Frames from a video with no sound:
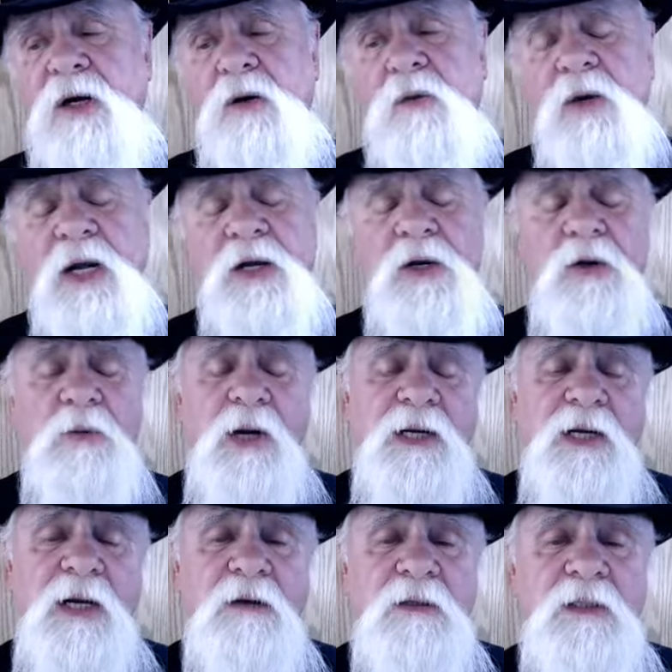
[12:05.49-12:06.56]
what I know right
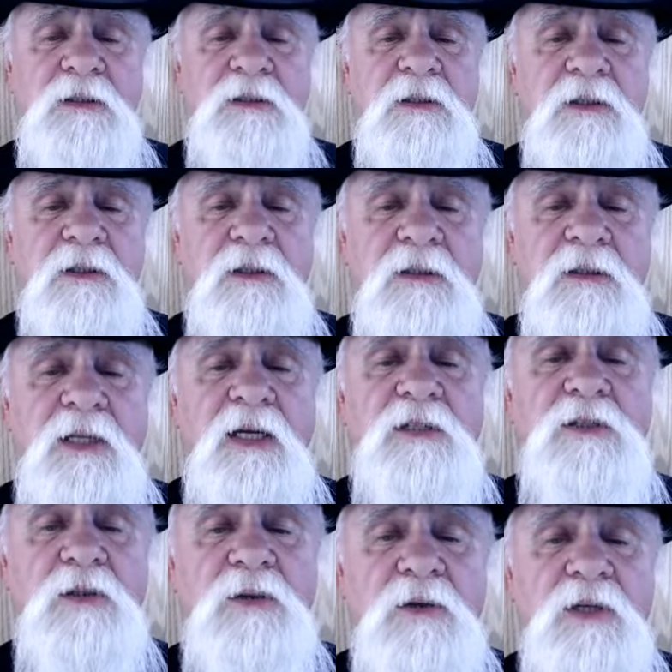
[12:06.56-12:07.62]
now is things
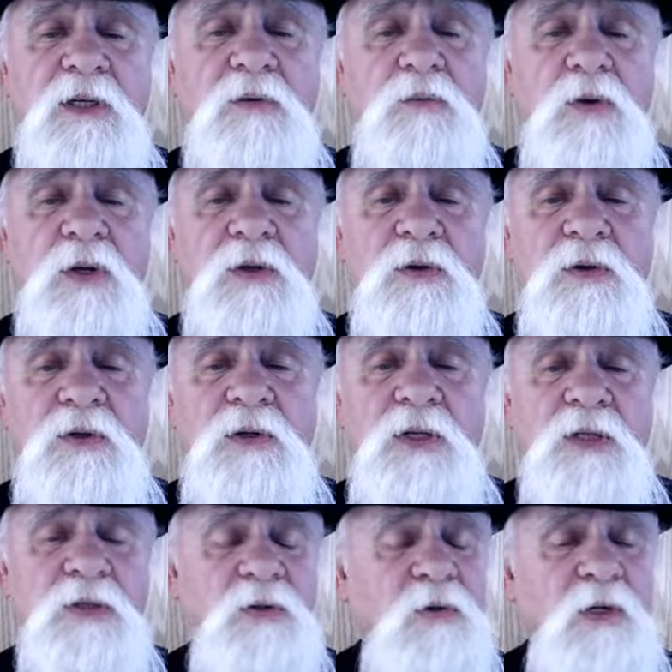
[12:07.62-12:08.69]
are going to get really good.
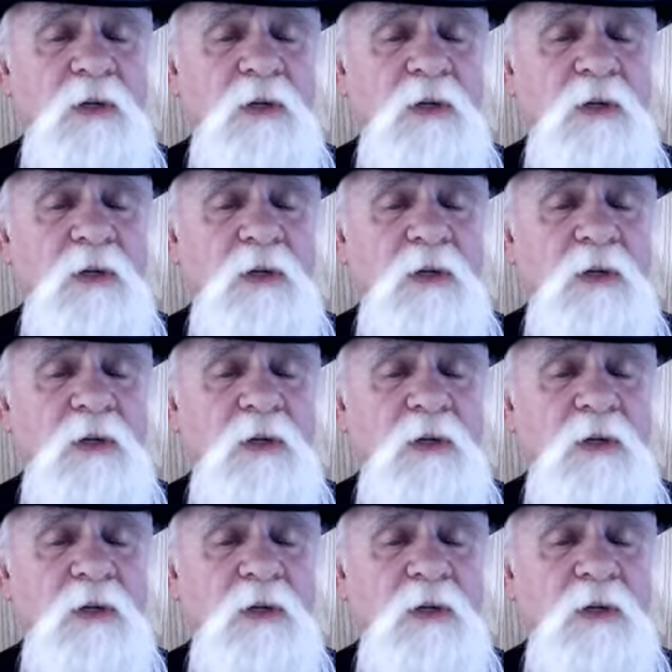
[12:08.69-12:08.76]
It's going to get